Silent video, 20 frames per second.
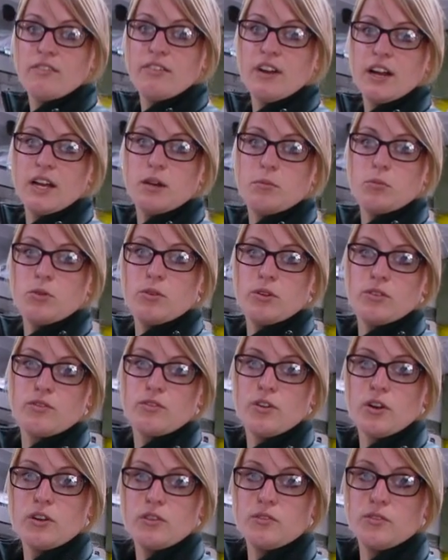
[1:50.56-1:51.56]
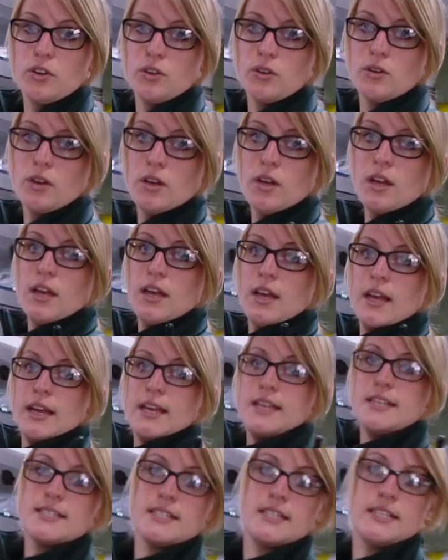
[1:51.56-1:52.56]
available in front of you,
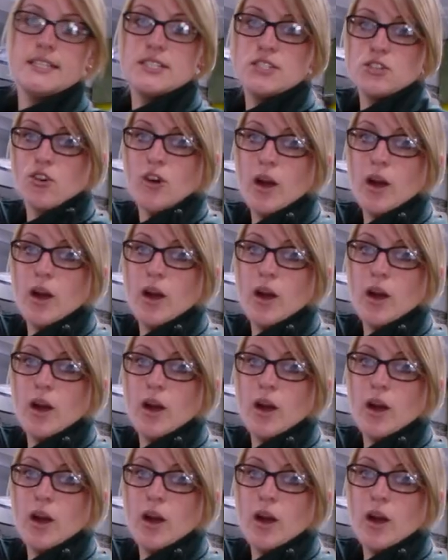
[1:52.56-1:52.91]
easily to